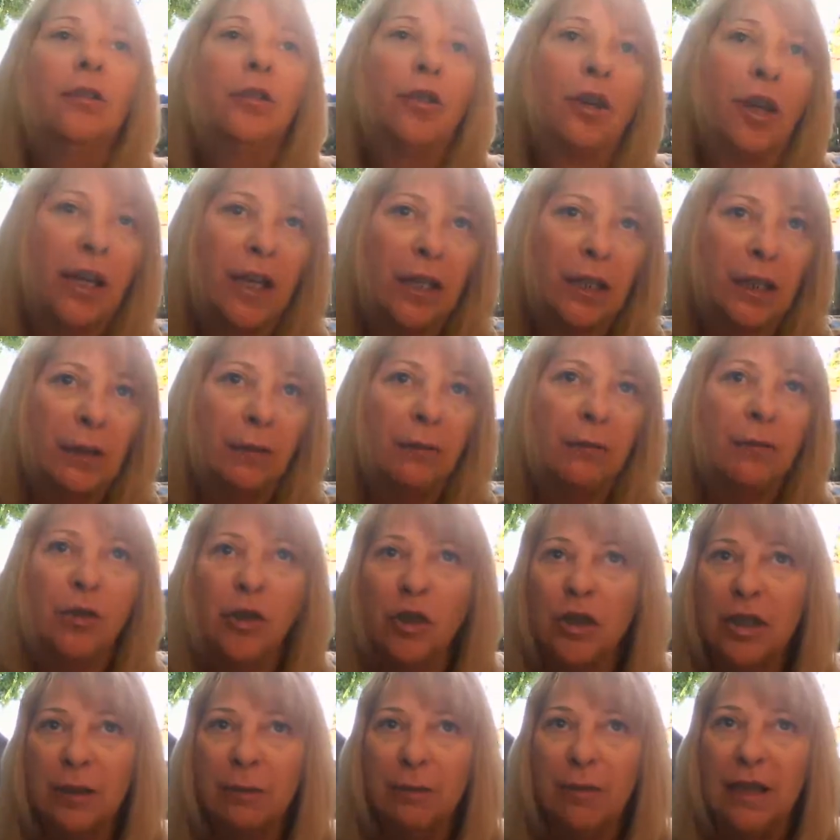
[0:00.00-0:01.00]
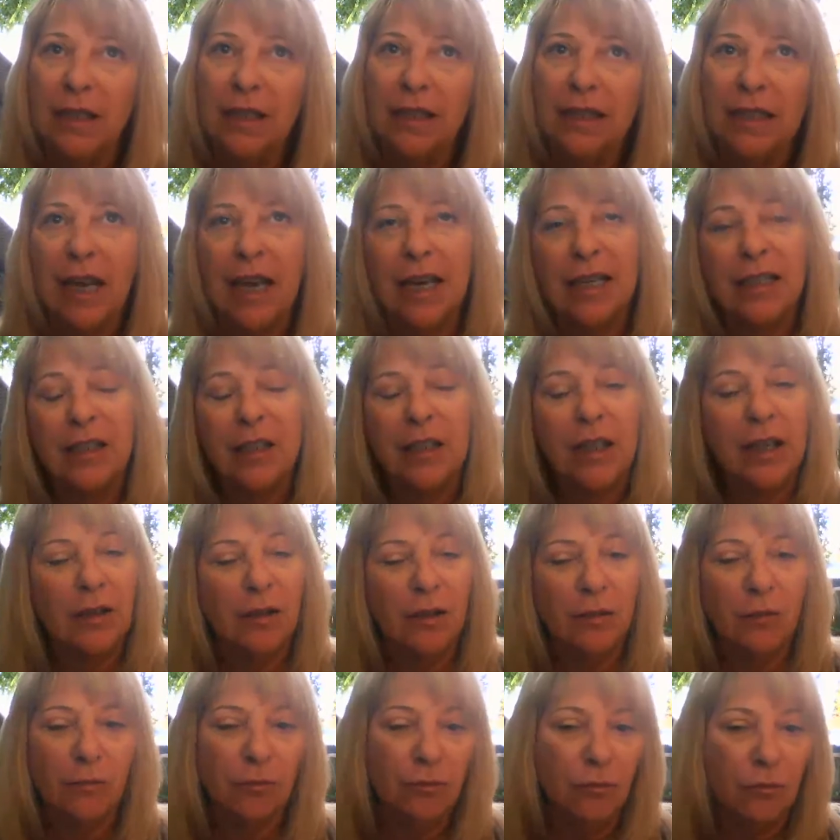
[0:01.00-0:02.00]
Curriculum just means, guys, that
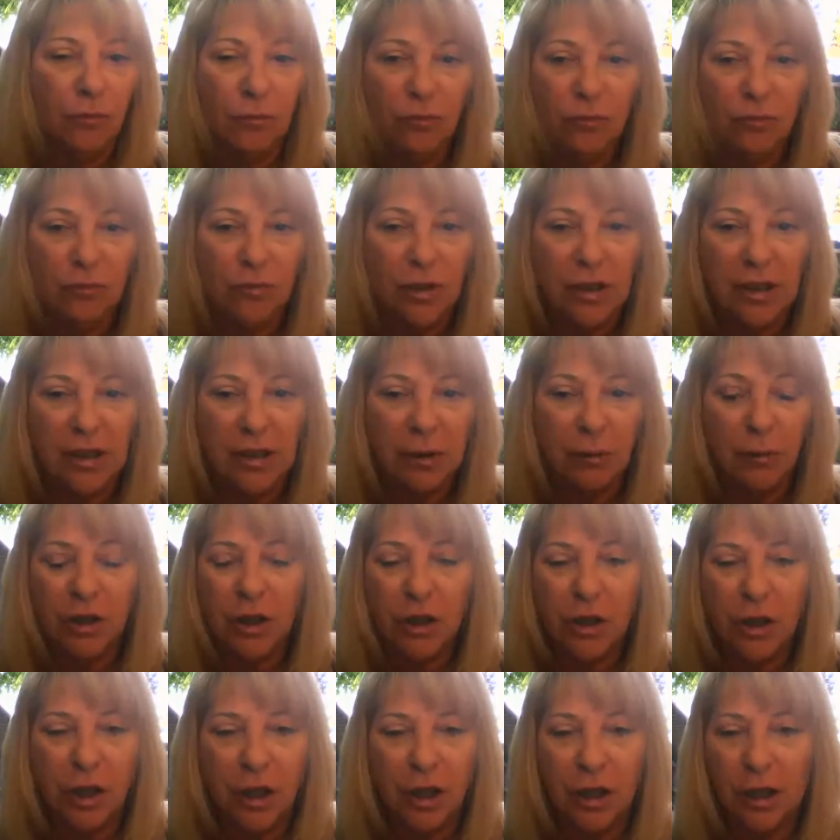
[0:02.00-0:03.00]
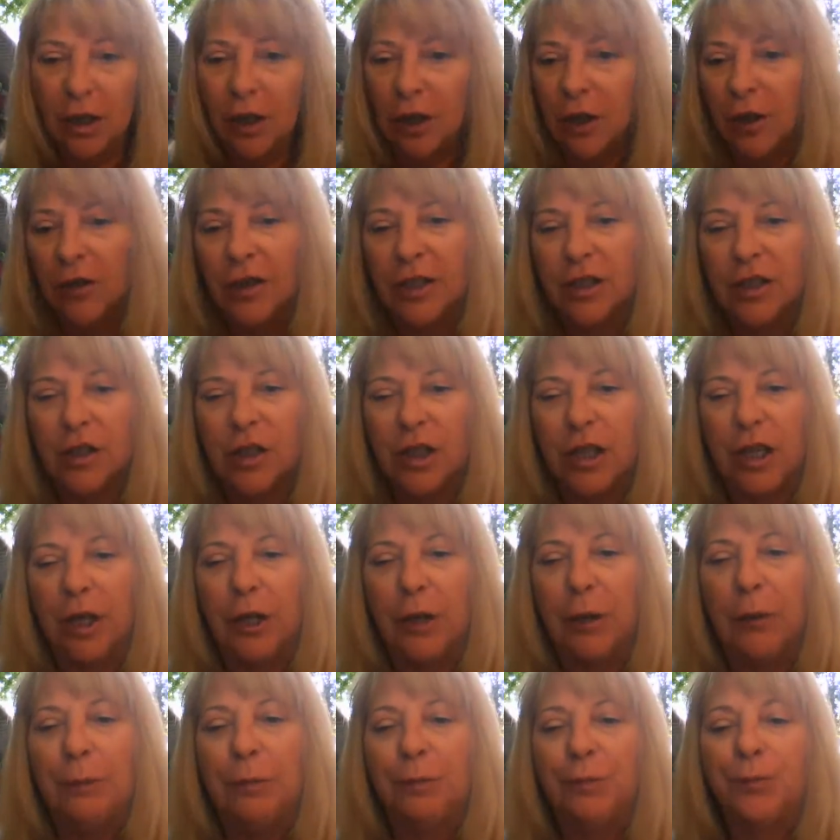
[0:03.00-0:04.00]
this is what you're going to learn this
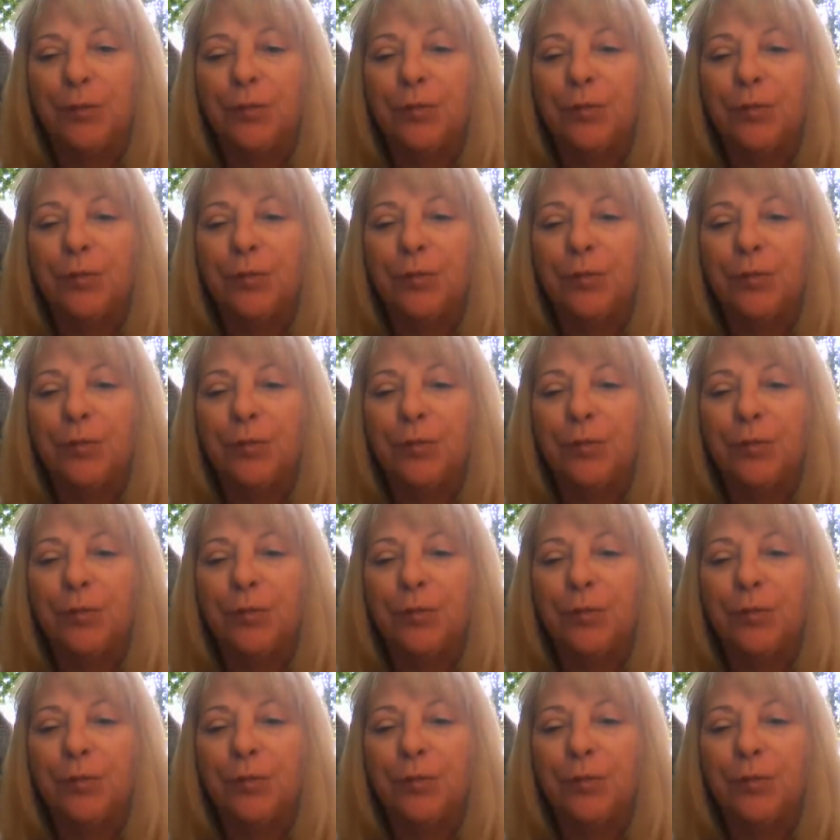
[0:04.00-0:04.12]
year.